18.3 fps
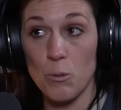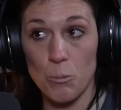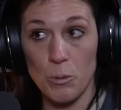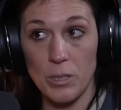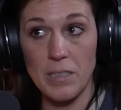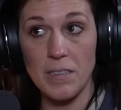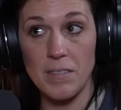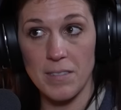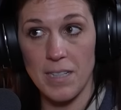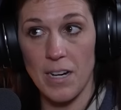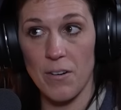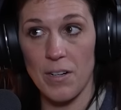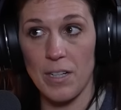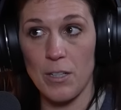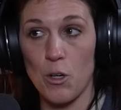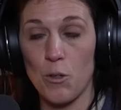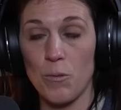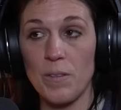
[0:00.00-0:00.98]
really
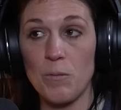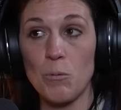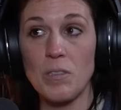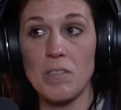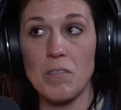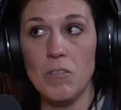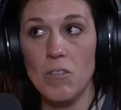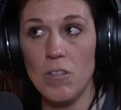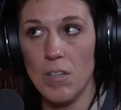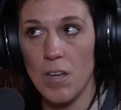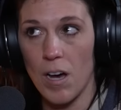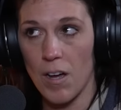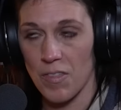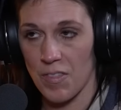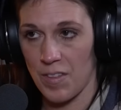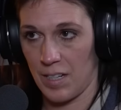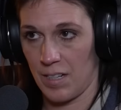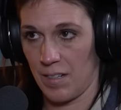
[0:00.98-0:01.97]
scary. COVID was
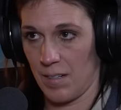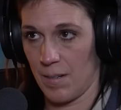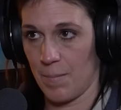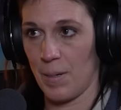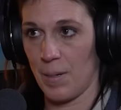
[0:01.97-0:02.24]
nothing